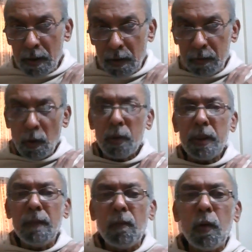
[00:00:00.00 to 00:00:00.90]
not
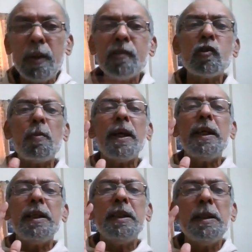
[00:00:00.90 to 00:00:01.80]
influenced by
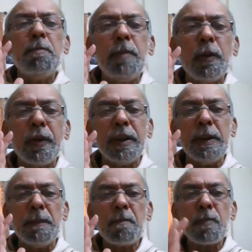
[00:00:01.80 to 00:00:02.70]
any
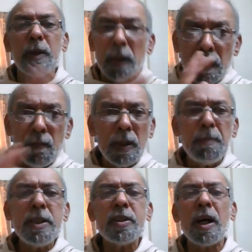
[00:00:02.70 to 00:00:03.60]
impurity.
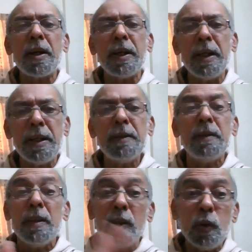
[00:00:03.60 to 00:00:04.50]
Avyabhicharena
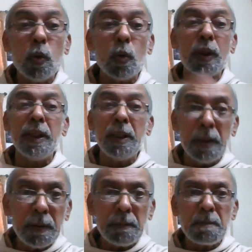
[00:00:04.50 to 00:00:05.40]

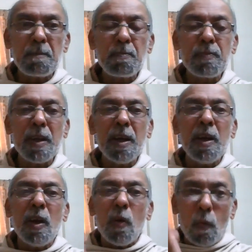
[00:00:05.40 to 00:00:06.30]
yogena.
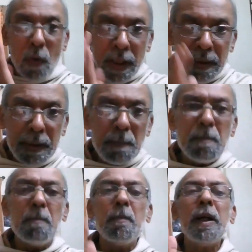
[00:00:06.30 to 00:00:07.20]
When the
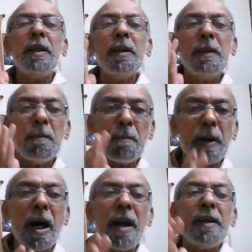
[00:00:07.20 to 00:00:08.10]
mana,
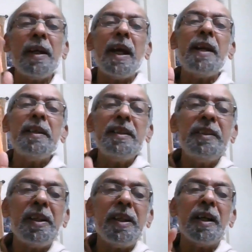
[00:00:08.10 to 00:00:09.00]
prana, and
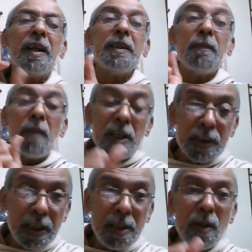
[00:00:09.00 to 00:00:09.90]
indriya, the
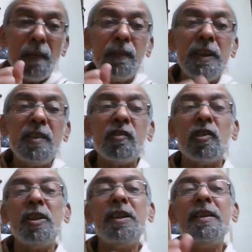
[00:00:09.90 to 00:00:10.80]
functioning of these
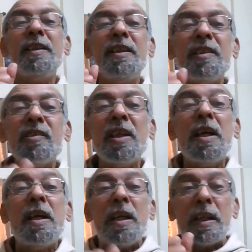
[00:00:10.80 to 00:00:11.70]
three is
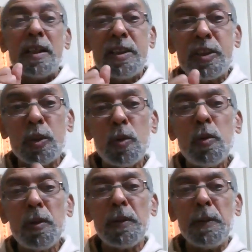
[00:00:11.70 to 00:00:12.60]

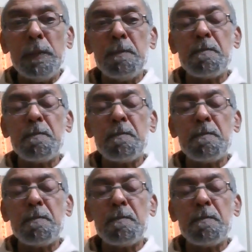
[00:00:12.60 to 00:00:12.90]
controlled,